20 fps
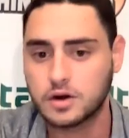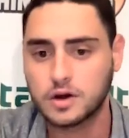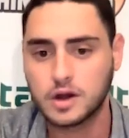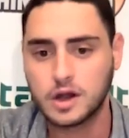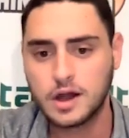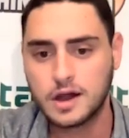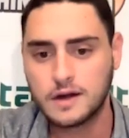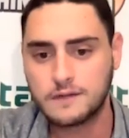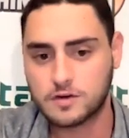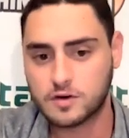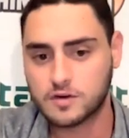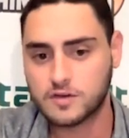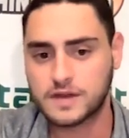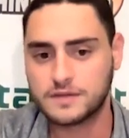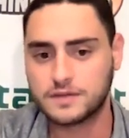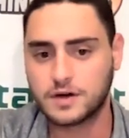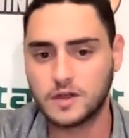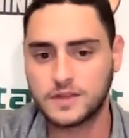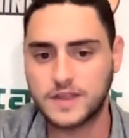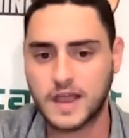you, first
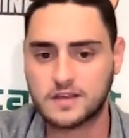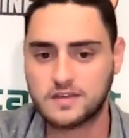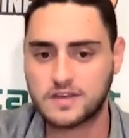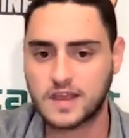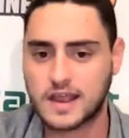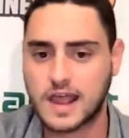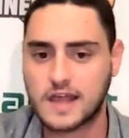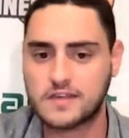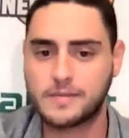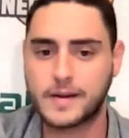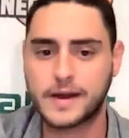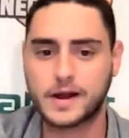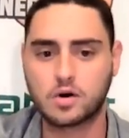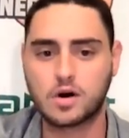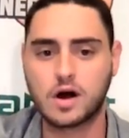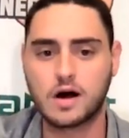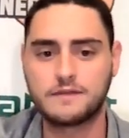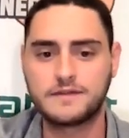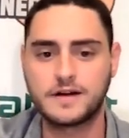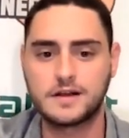of all, Texas Tech has the
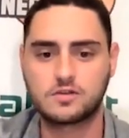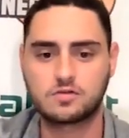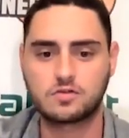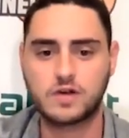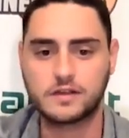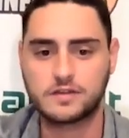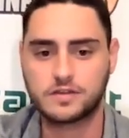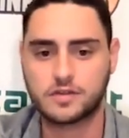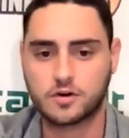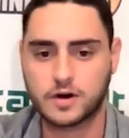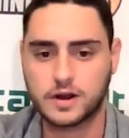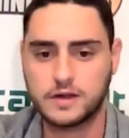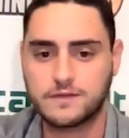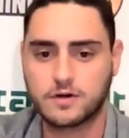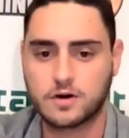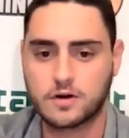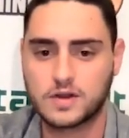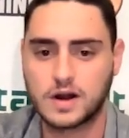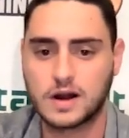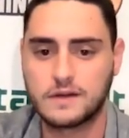better offense, ranks
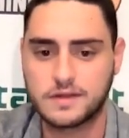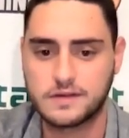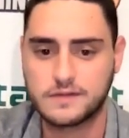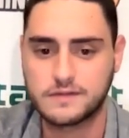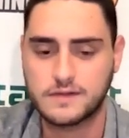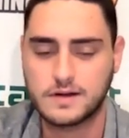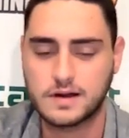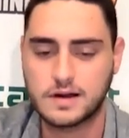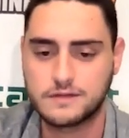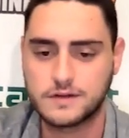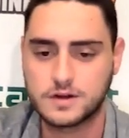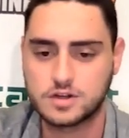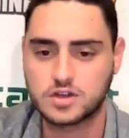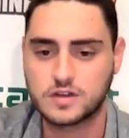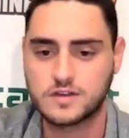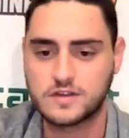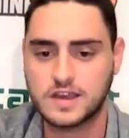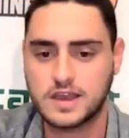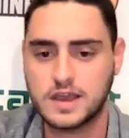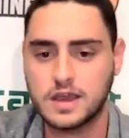31st in offensive
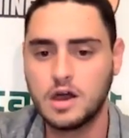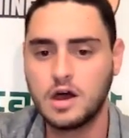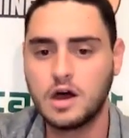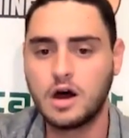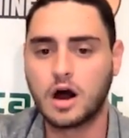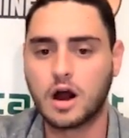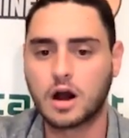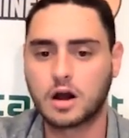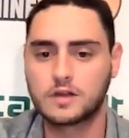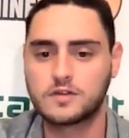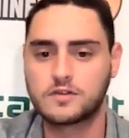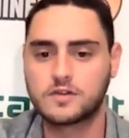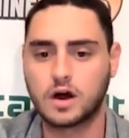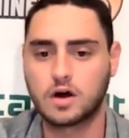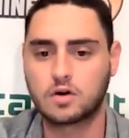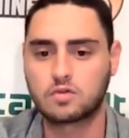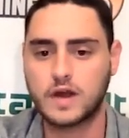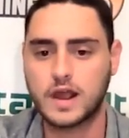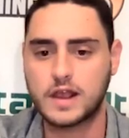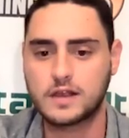efficiency.
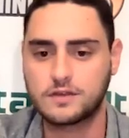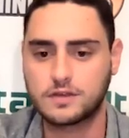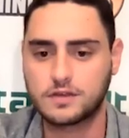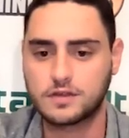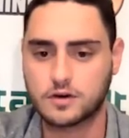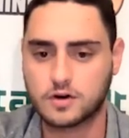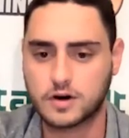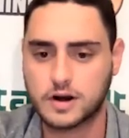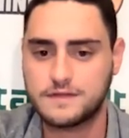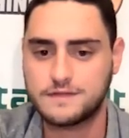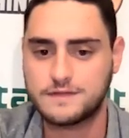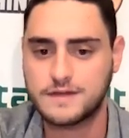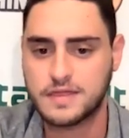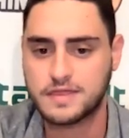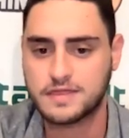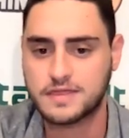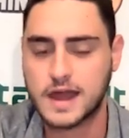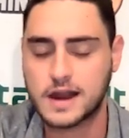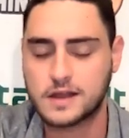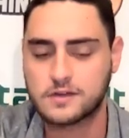Arkansas ranks
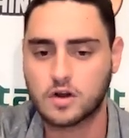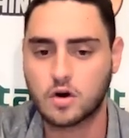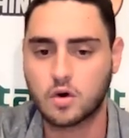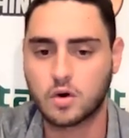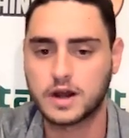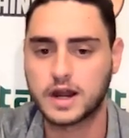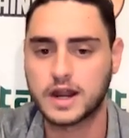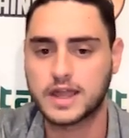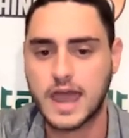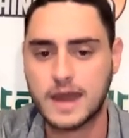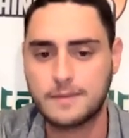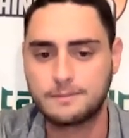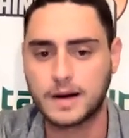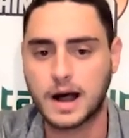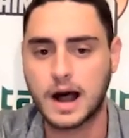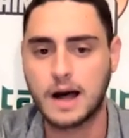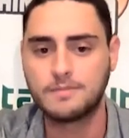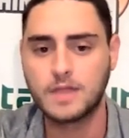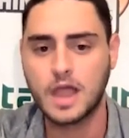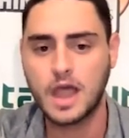35th. That is according to
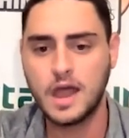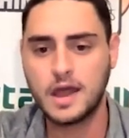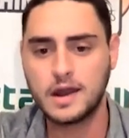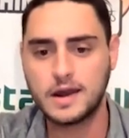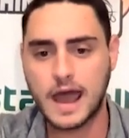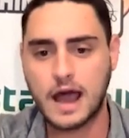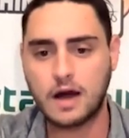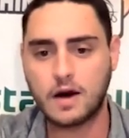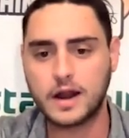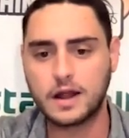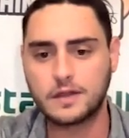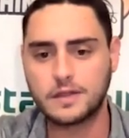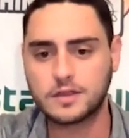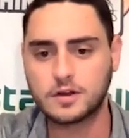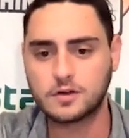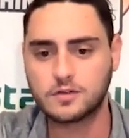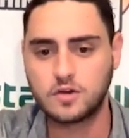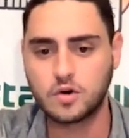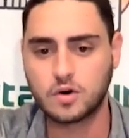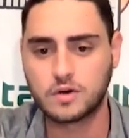KenPom. Now, I know that
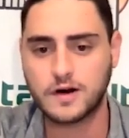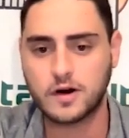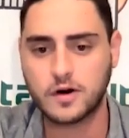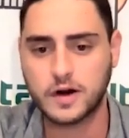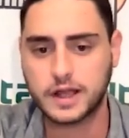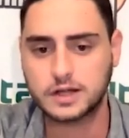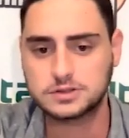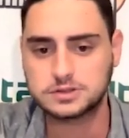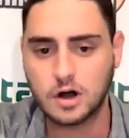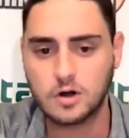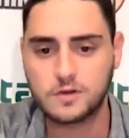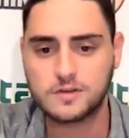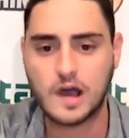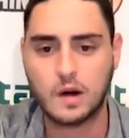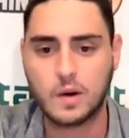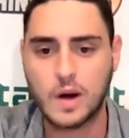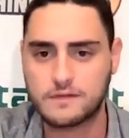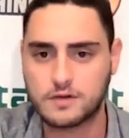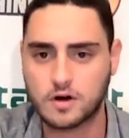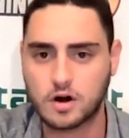those two are very close.
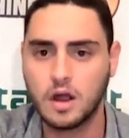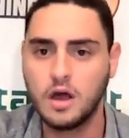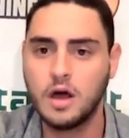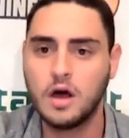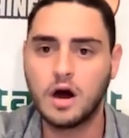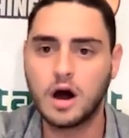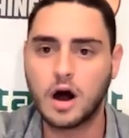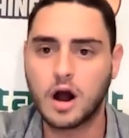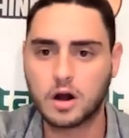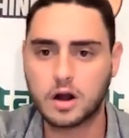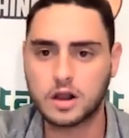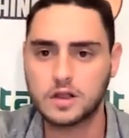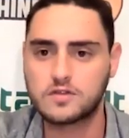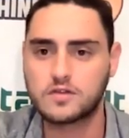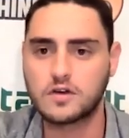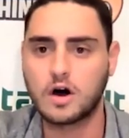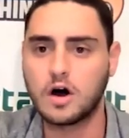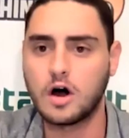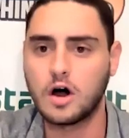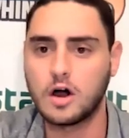However,
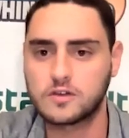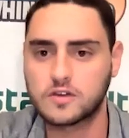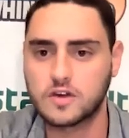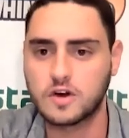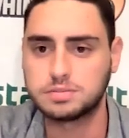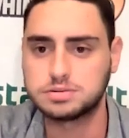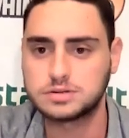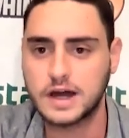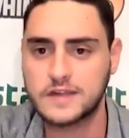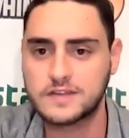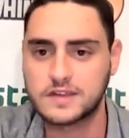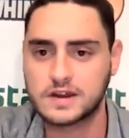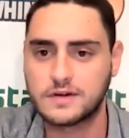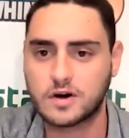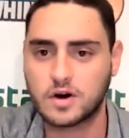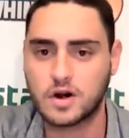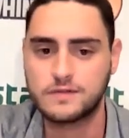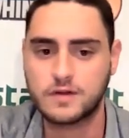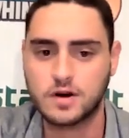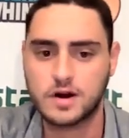Arkansas also plays at a
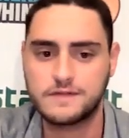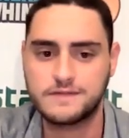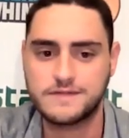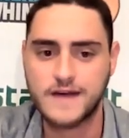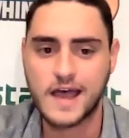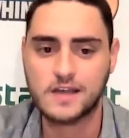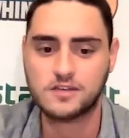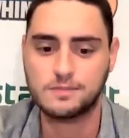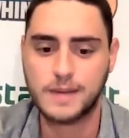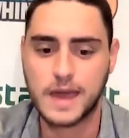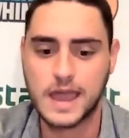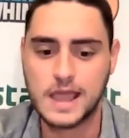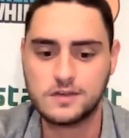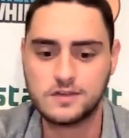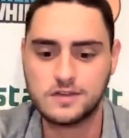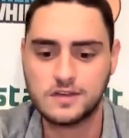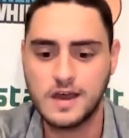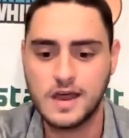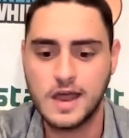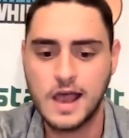very, very fast
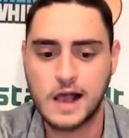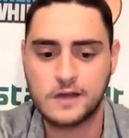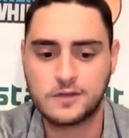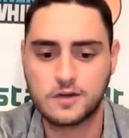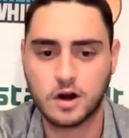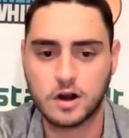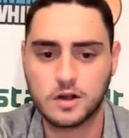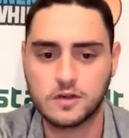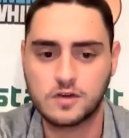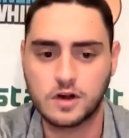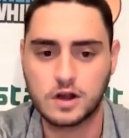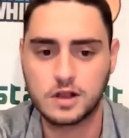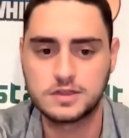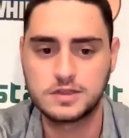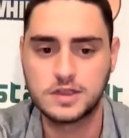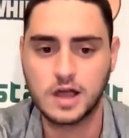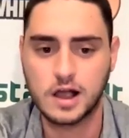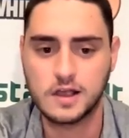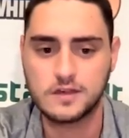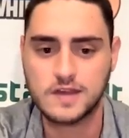pace, as Arkansas
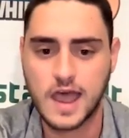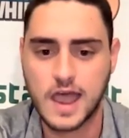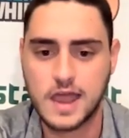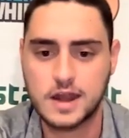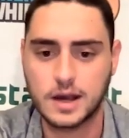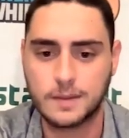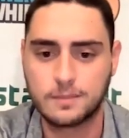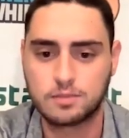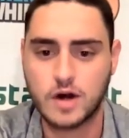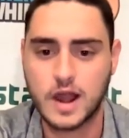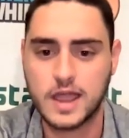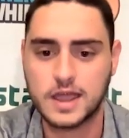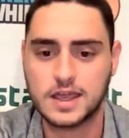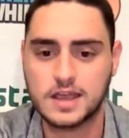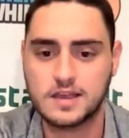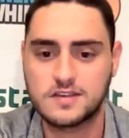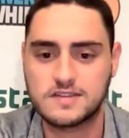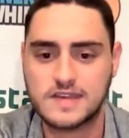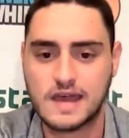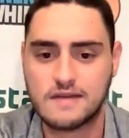does end up
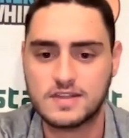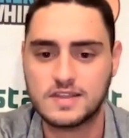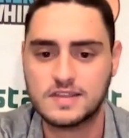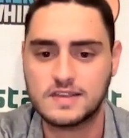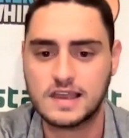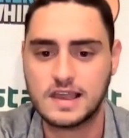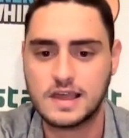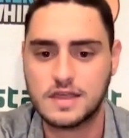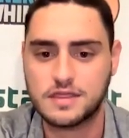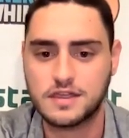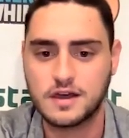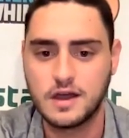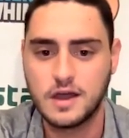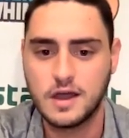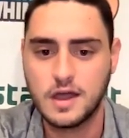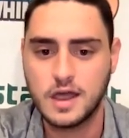ranking 17th